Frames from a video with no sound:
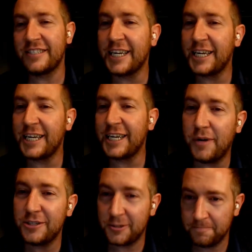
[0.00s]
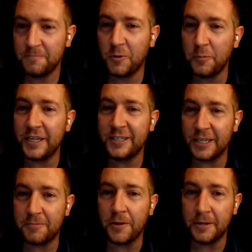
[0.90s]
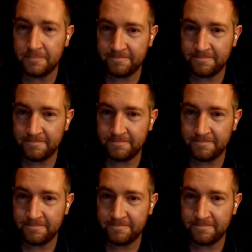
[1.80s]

Thank you so much. We'll be in touch, brother.